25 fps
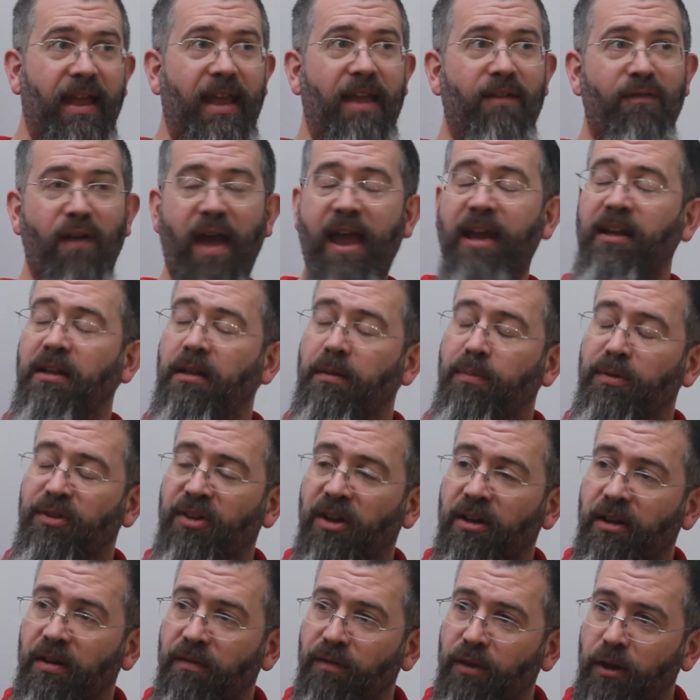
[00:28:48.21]
If
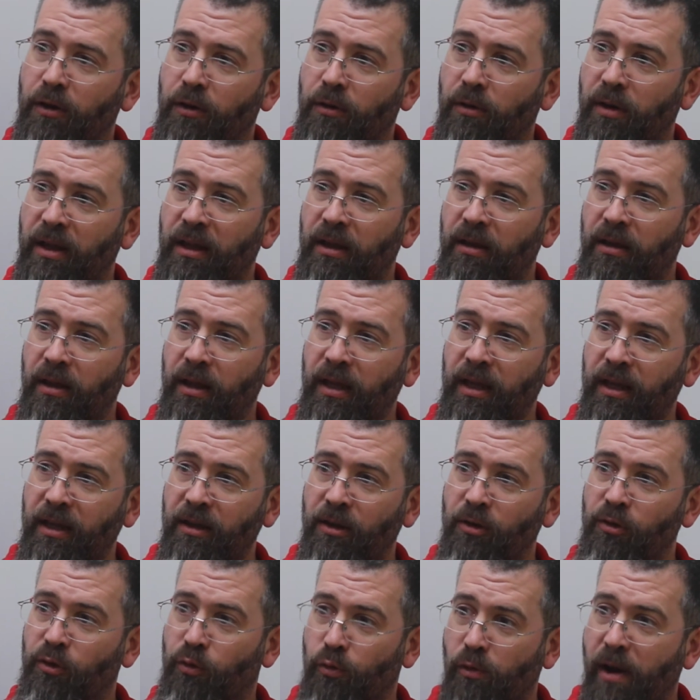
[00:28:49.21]
80% of
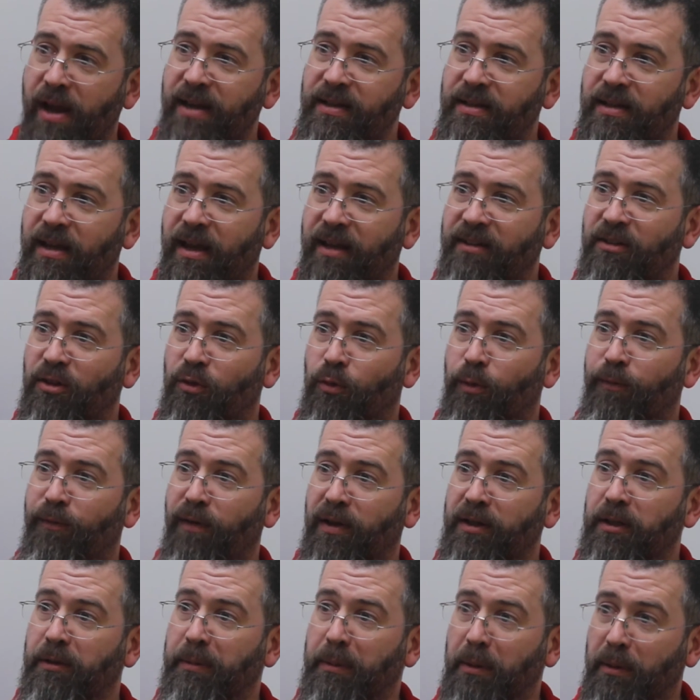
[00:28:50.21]
EU's radiators were
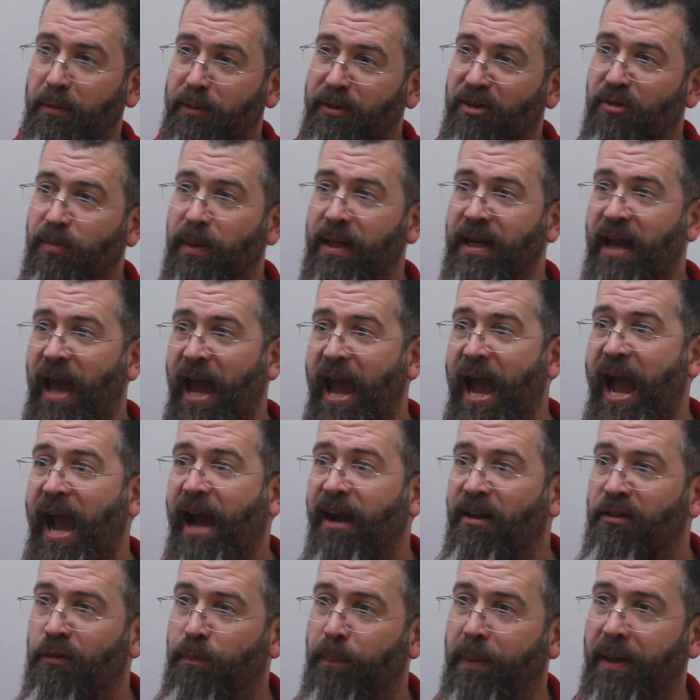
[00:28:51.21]
vulnerable to being
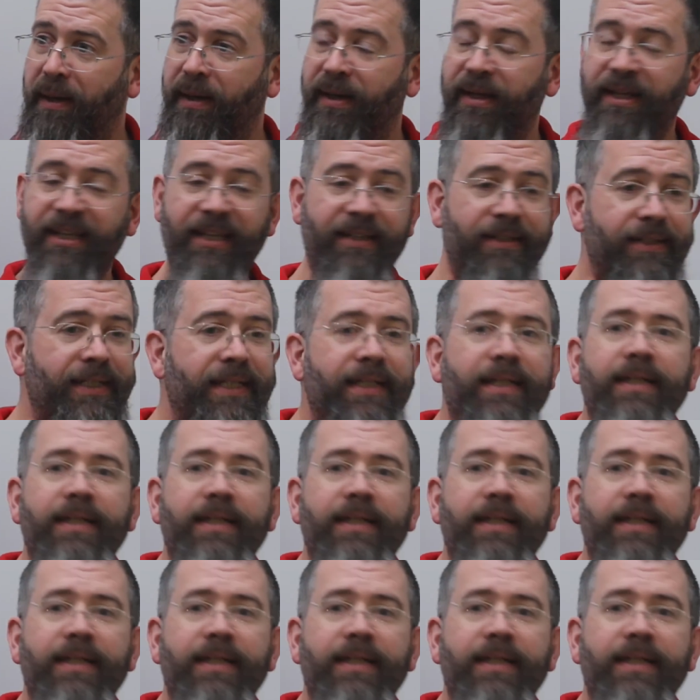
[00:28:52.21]
hacked by,